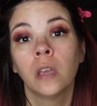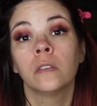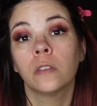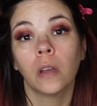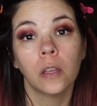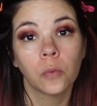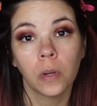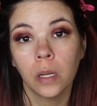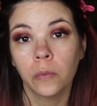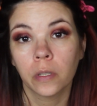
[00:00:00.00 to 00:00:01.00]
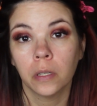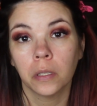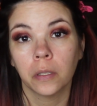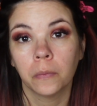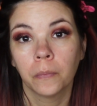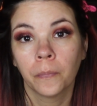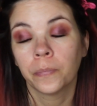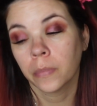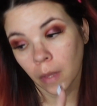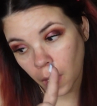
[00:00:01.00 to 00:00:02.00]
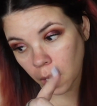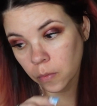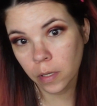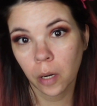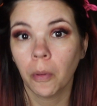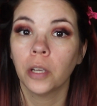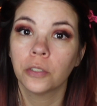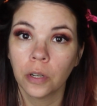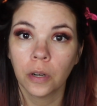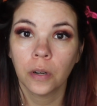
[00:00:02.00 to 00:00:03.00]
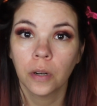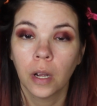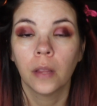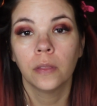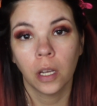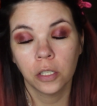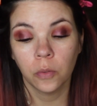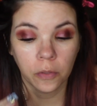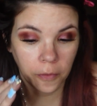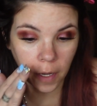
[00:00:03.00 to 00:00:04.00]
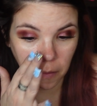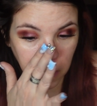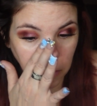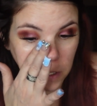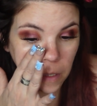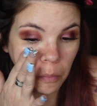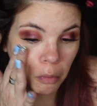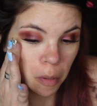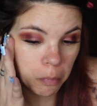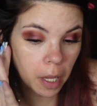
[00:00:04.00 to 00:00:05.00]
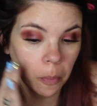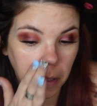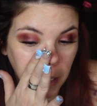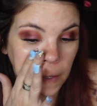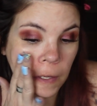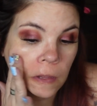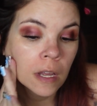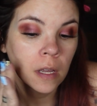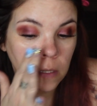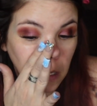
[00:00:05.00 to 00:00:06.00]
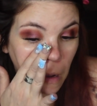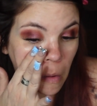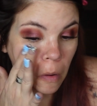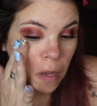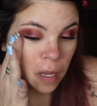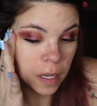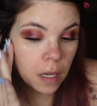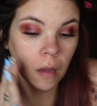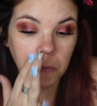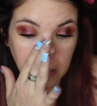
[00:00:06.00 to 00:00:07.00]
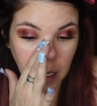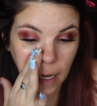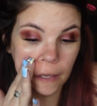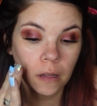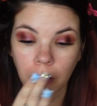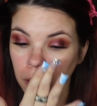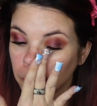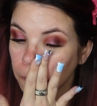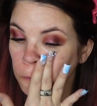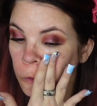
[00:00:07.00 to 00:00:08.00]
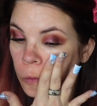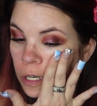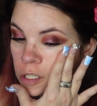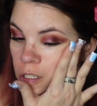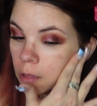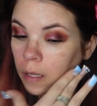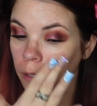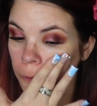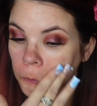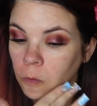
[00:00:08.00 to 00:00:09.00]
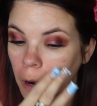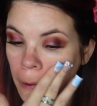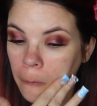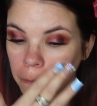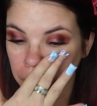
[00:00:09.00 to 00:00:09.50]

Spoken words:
So guess what he was going to do? He was going to make sure that she was found guilty, point blank period. So he comes to Hadley, to where she lives, right?